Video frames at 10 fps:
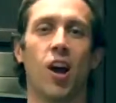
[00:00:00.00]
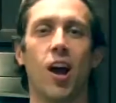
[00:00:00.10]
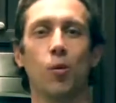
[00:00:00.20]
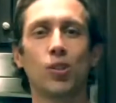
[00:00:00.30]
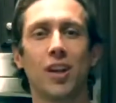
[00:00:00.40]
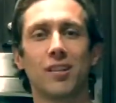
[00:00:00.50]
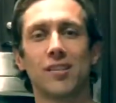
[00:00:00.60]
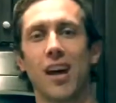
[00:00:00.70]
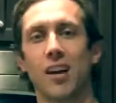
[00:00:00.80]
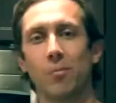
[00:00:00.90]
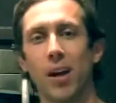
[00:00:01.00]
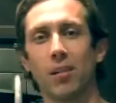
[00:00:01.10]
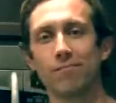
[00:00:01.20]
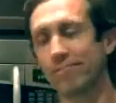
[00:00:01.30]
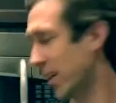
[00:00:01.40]
All right, we'll check this out in
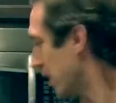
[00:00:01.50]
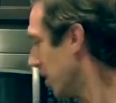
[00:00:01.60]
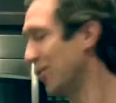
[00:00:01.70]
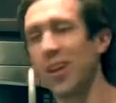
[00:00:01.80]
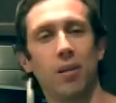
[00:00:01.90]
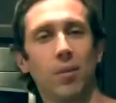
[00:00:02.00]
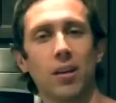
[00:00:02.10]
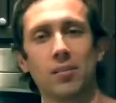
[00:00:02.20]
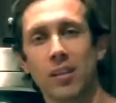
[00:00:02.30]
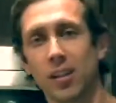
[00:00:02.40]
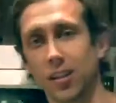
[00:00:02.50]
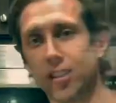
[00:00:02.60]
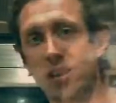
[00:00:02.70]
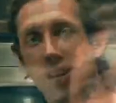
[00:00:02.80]
about, 10 minutes. See you